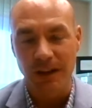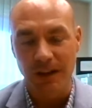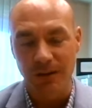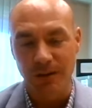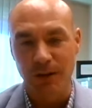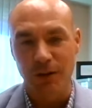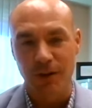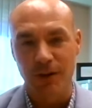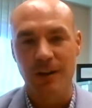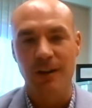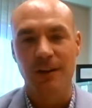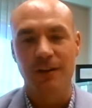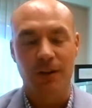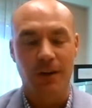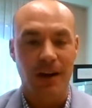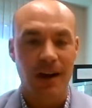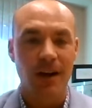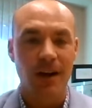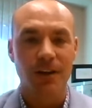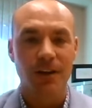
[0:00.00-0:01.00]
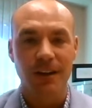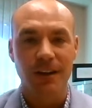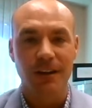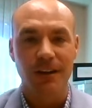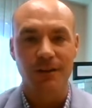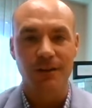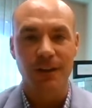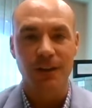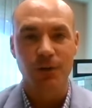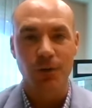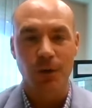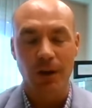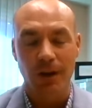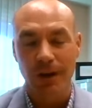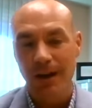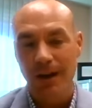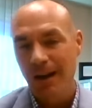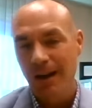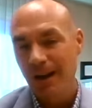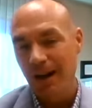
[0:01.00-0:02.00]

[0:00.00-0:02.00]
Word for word: If you're if you're a healthy individual,